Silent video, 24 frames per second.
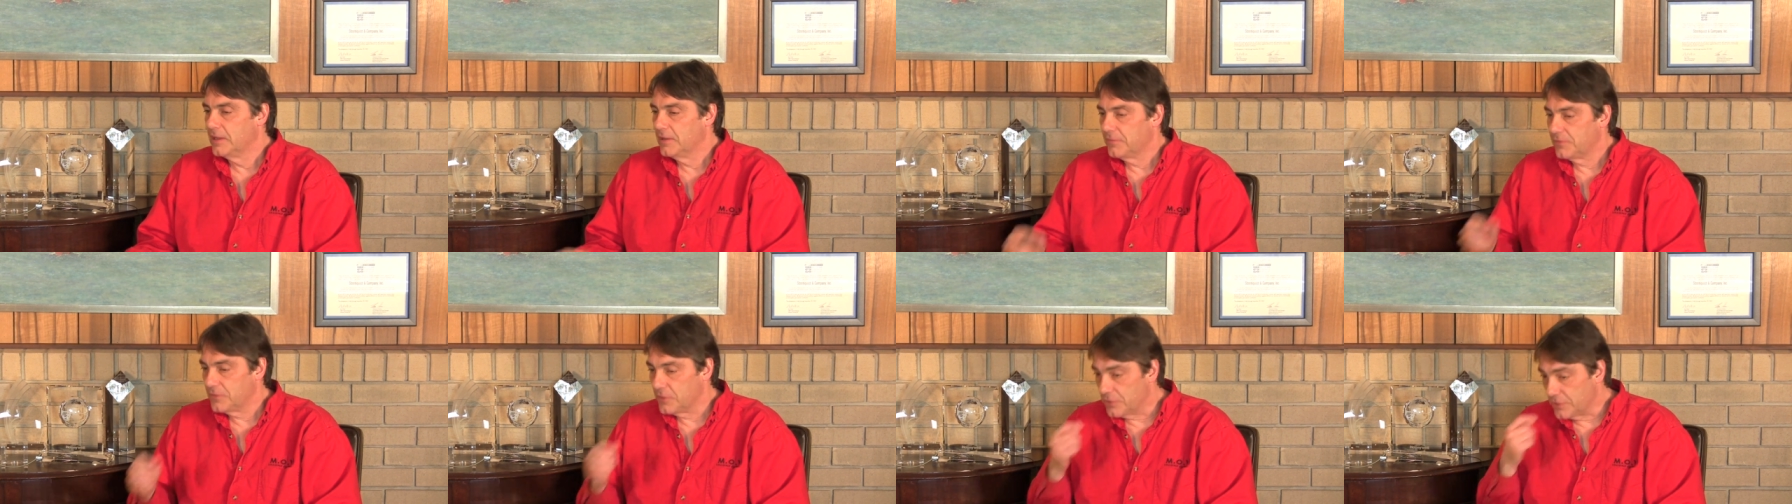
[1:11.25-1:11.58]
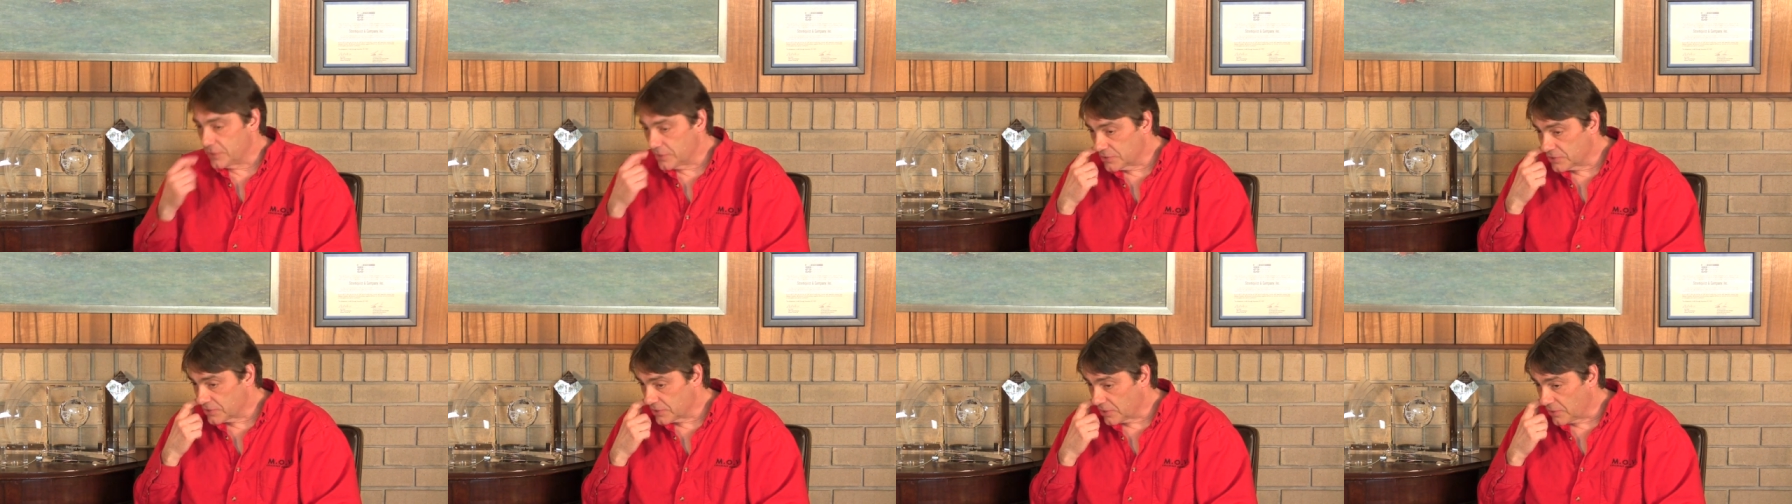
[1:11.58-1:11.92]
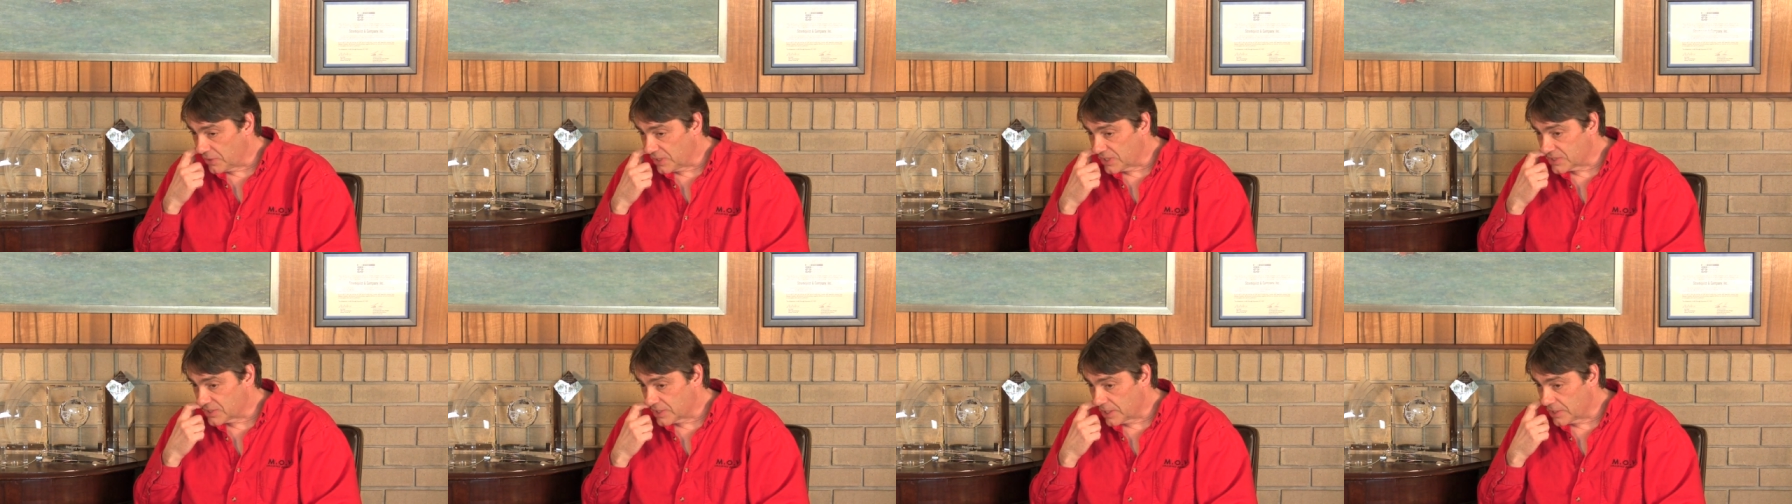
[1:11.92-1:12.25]
A few years
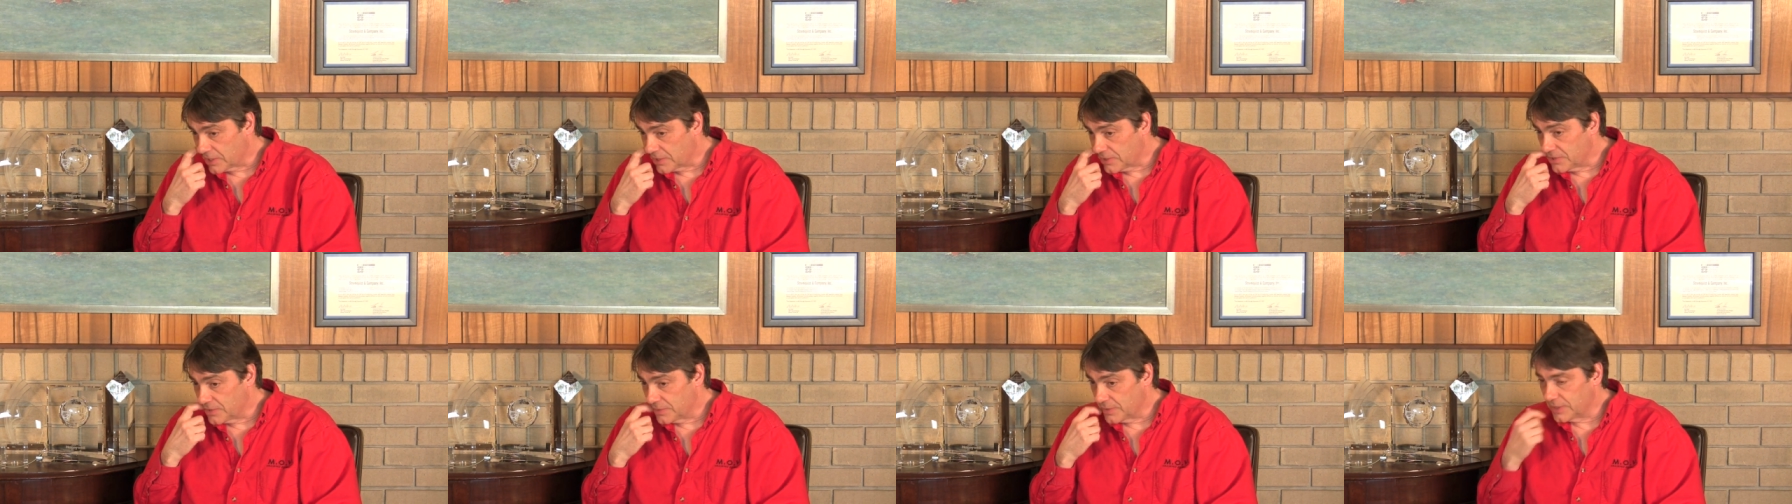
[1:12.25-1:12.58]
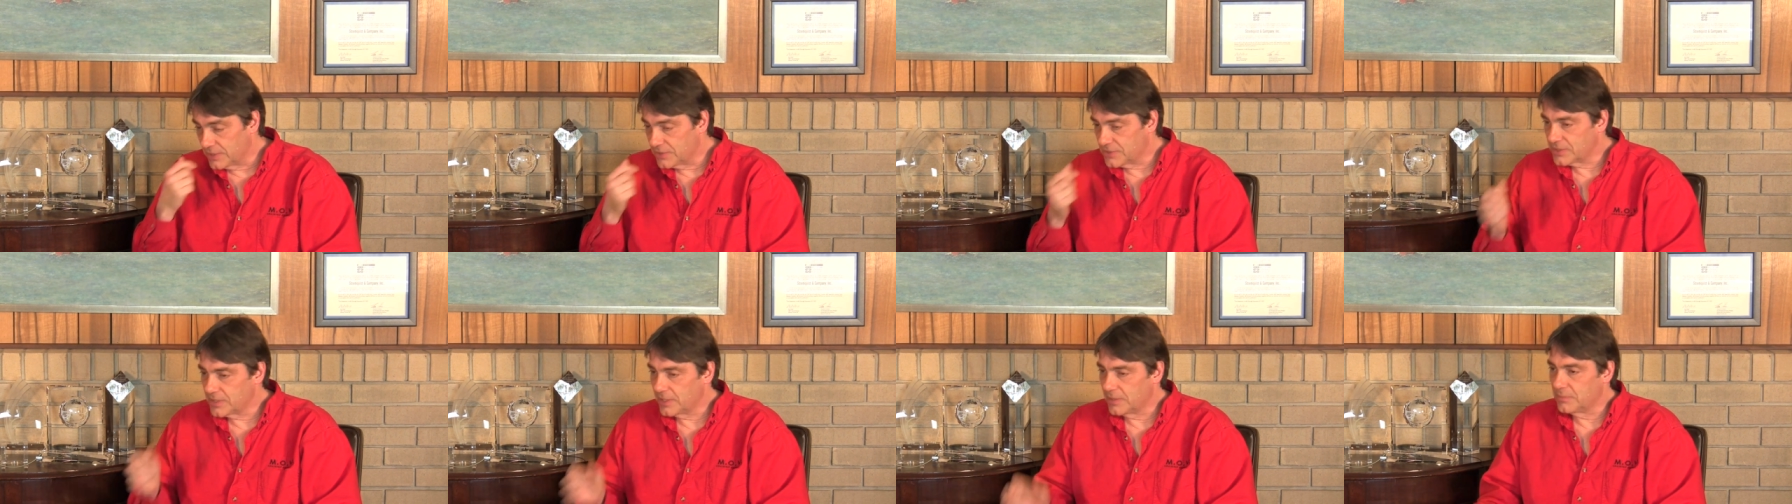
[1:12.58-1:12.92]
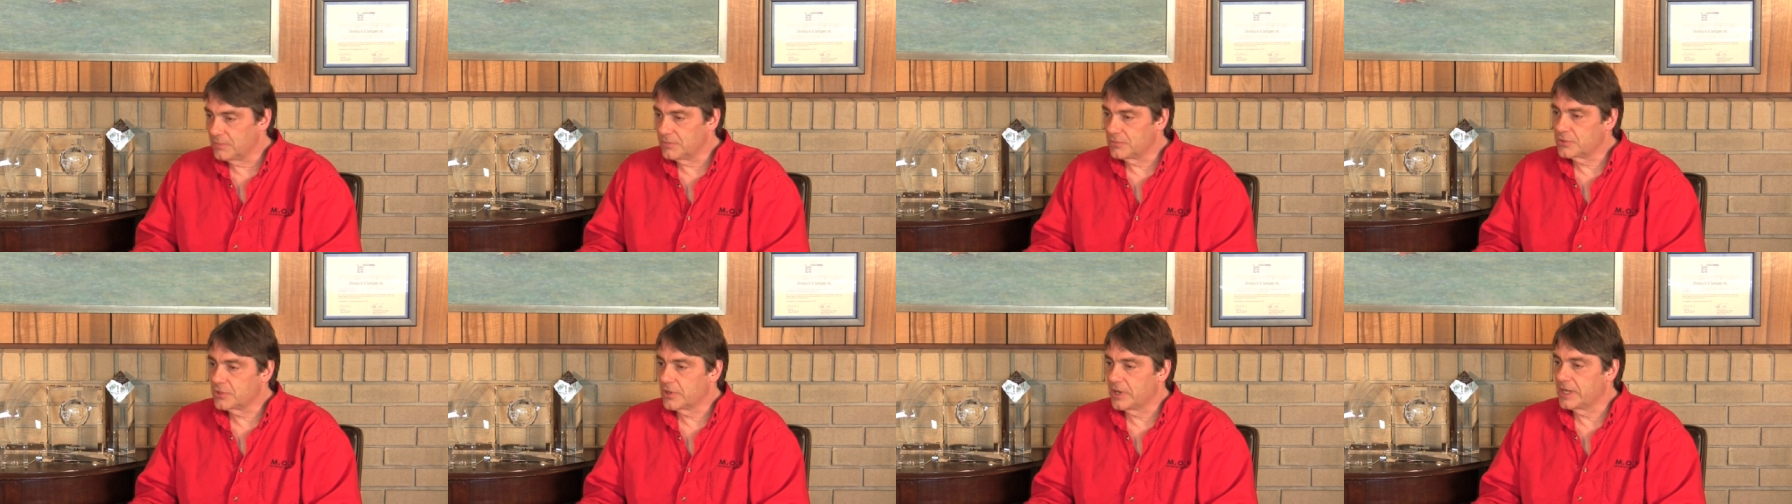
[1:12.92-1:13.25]
ago, I started doing
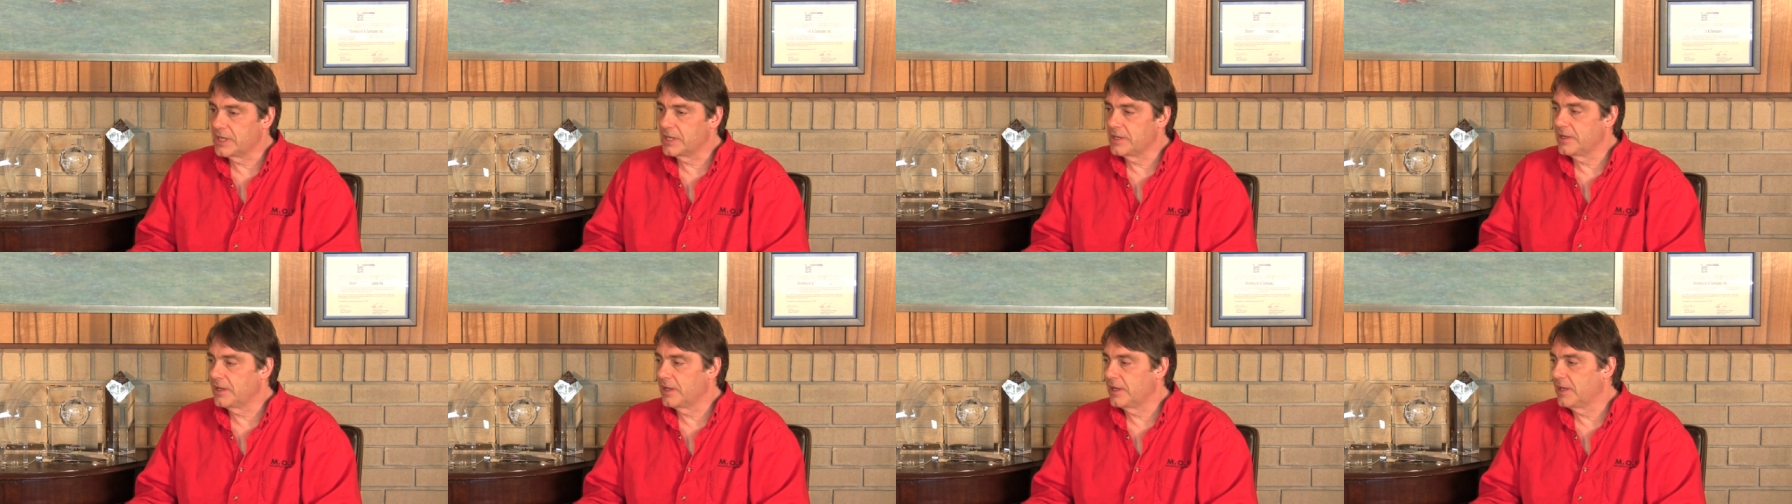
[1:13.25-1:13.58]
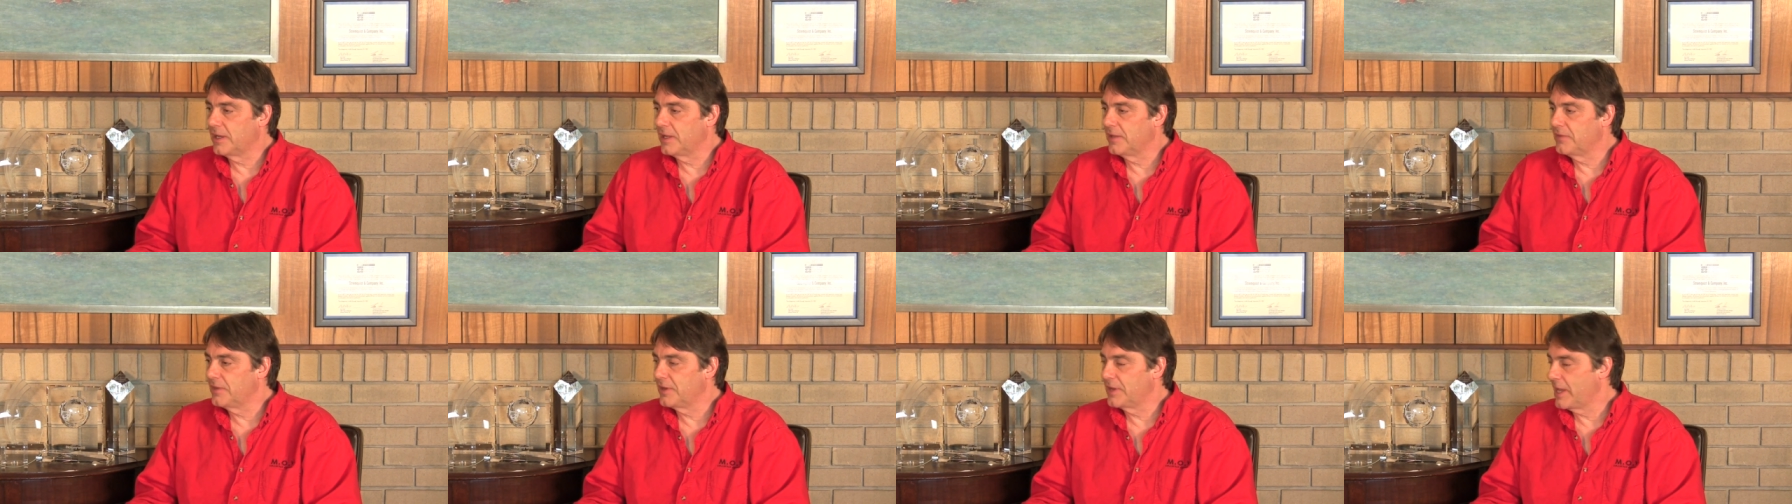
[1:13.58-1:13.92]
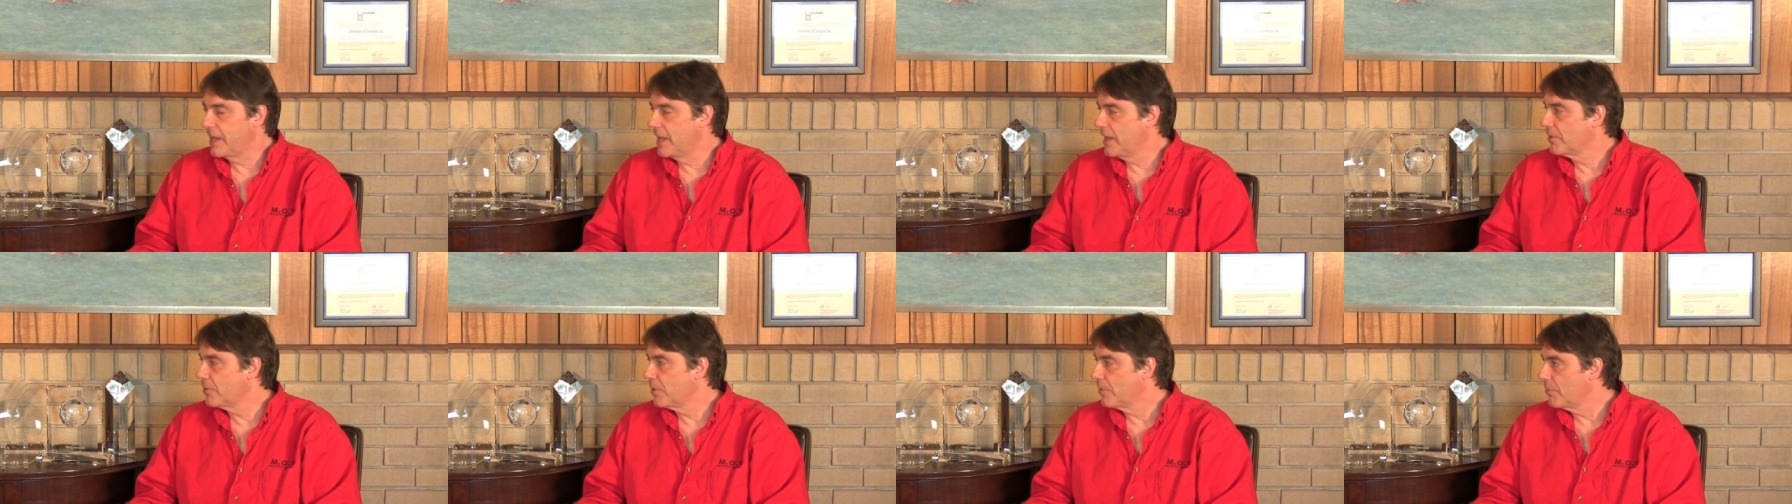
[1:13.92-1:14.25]
some training on the
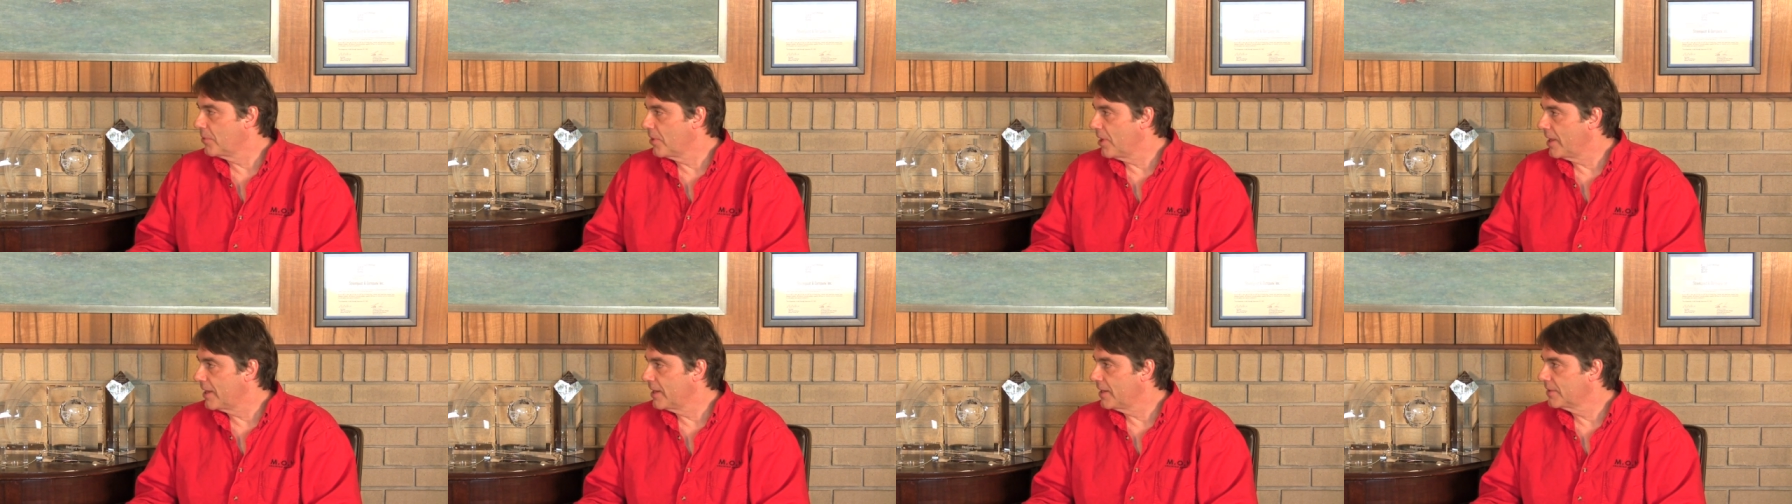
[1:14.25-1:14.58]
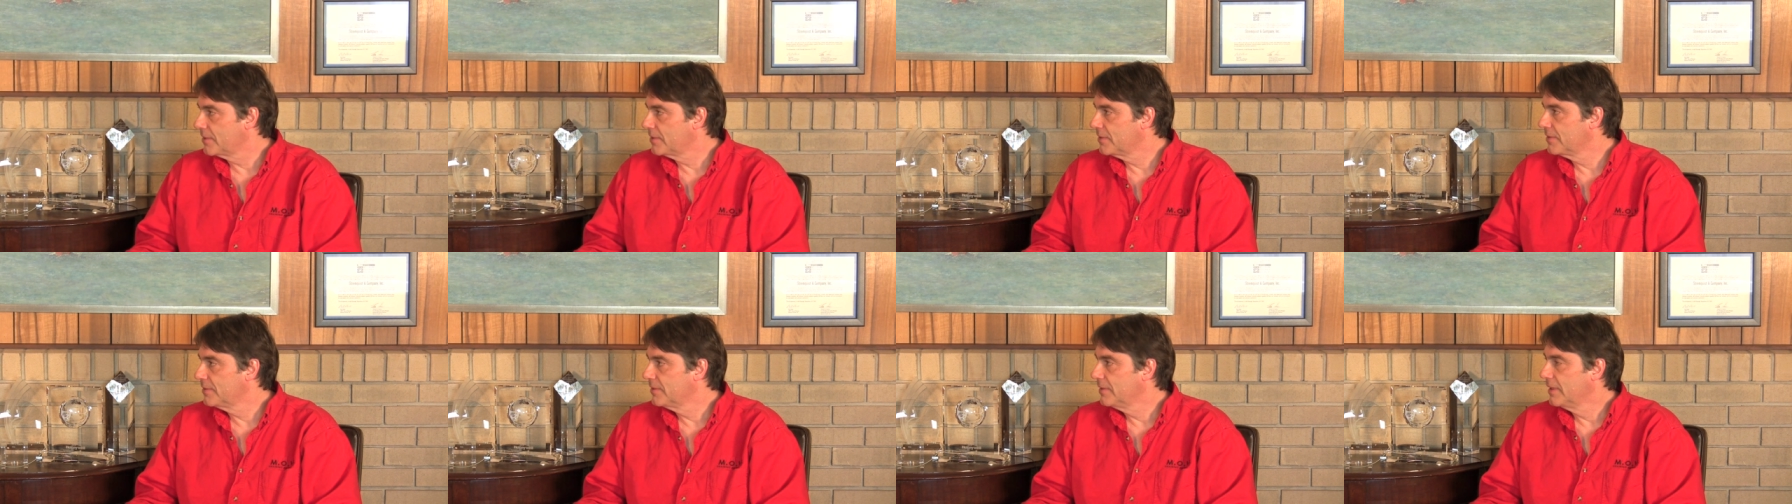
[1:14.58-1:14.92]
Niagara product.